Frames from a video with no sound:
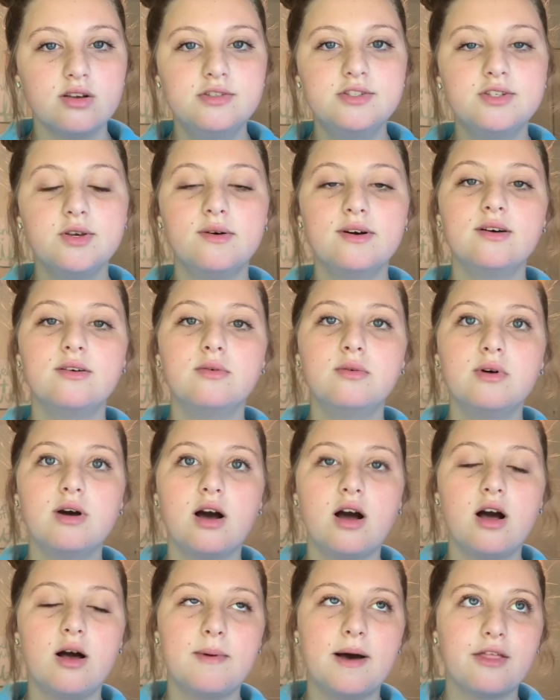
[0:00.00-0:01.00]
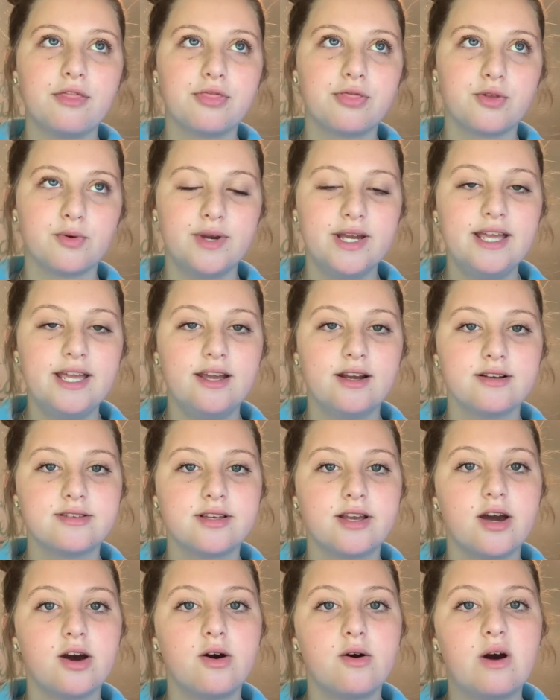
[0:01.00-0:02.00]
So about 3 years
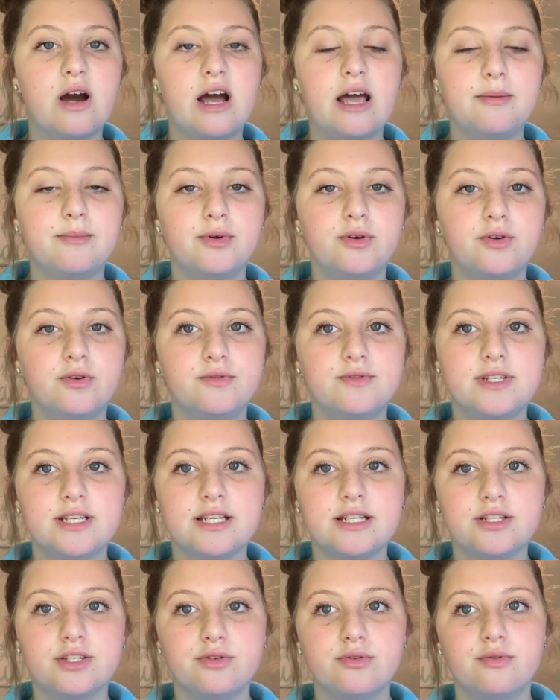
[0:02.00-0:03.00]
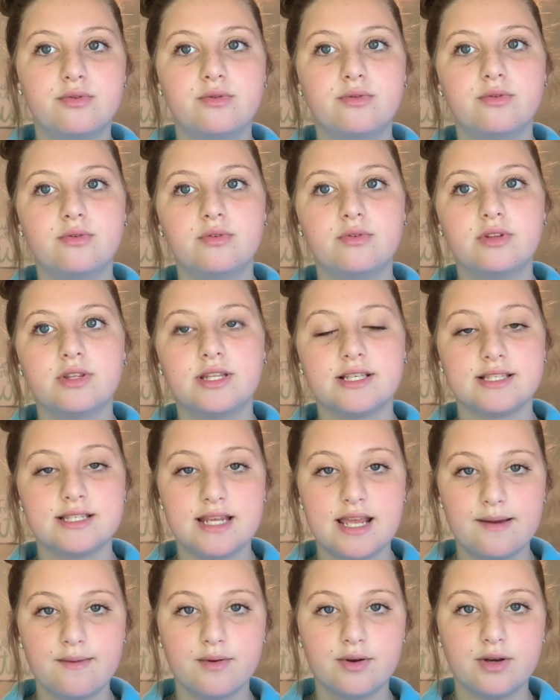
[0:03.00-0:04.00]
ago, I moved into this
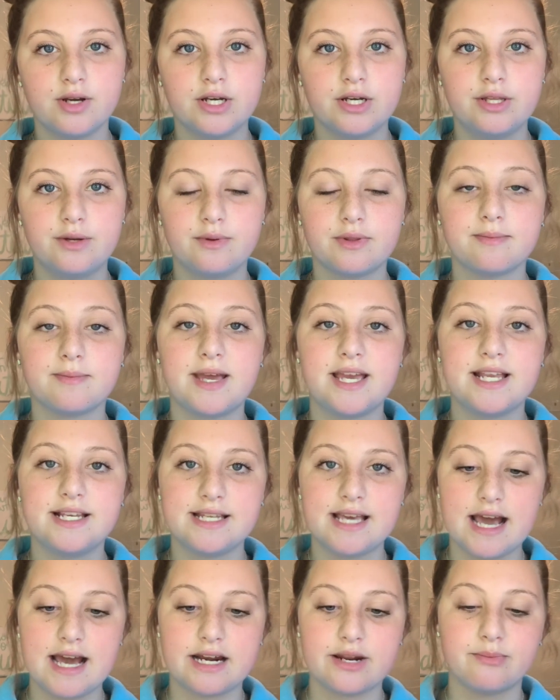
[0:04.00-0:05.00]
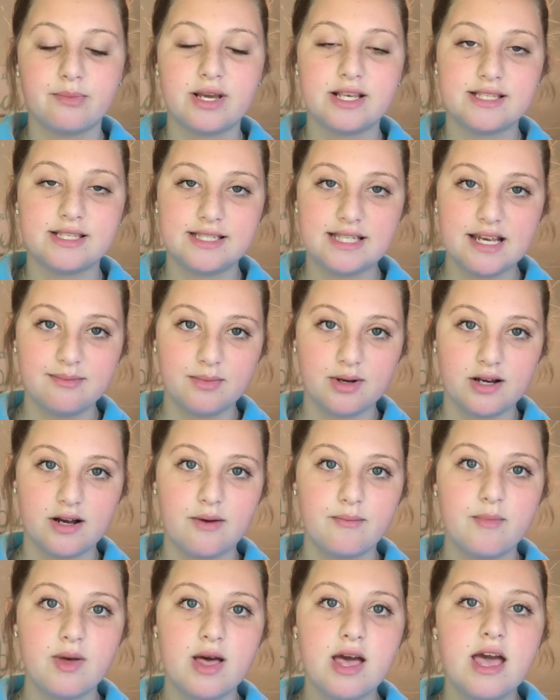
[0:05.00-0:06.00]
neighborhood with my dad and my
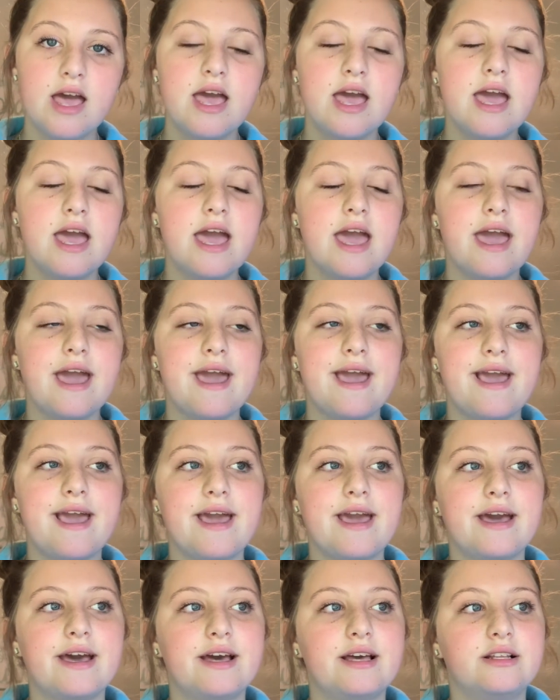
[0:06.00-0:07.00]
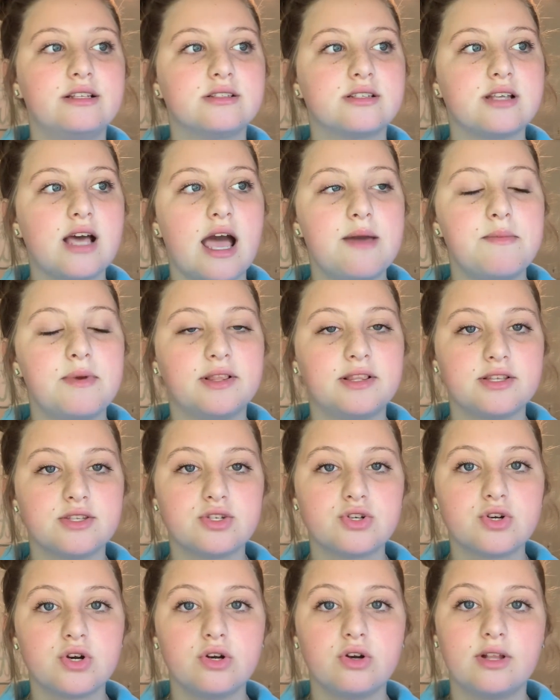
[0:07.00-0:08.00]
stepmom, and I met
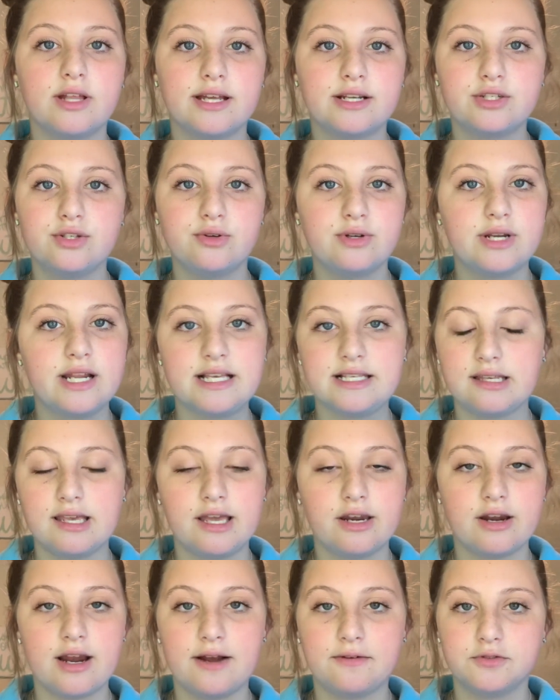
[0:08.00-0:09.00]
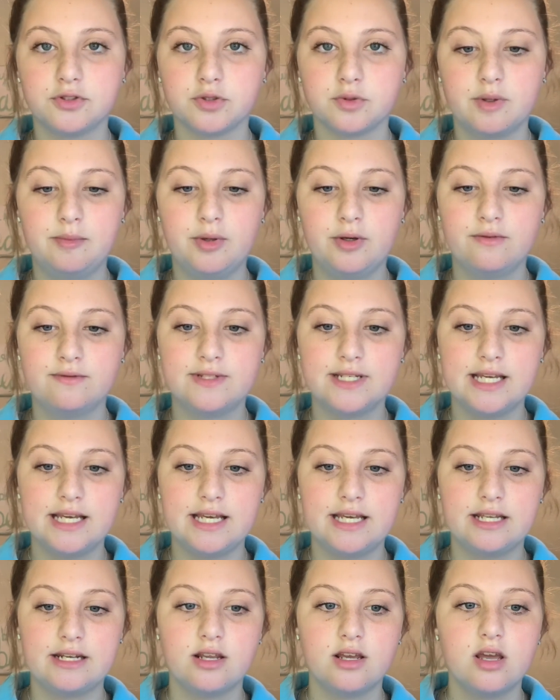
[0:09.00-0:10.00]
this girl like 2 days later after we moved
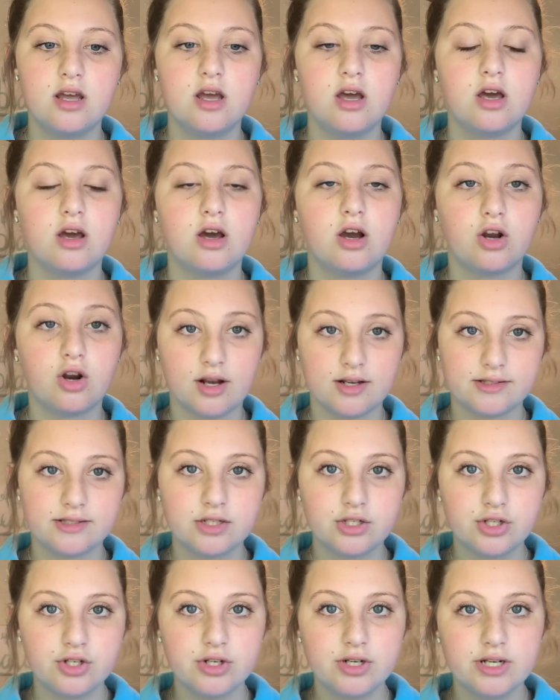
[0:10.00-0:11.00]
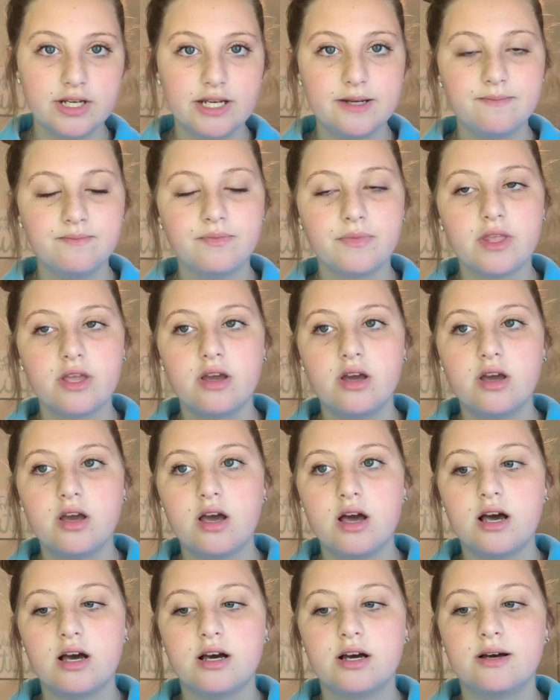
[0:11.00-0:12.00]
in across the street.
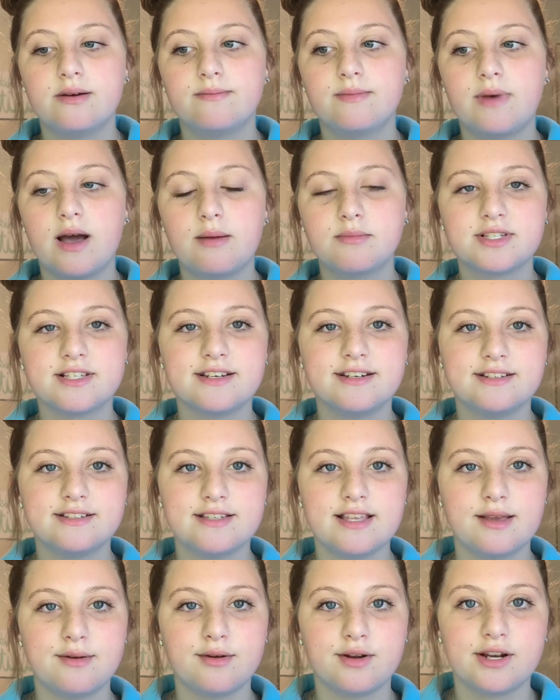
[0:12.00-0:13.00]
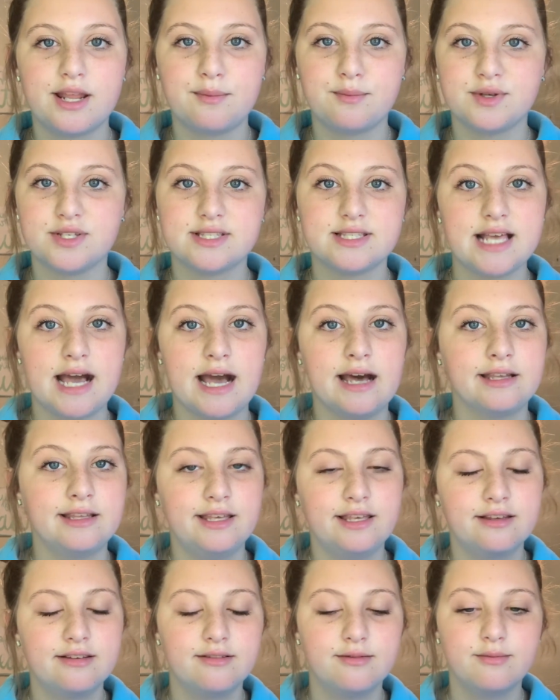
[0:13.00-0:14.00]
I'm just gonna say her name was
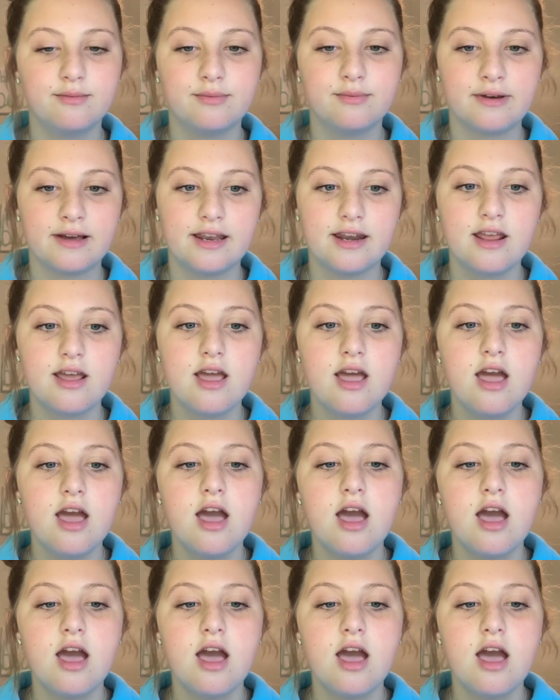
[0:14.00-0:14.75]
Sally, but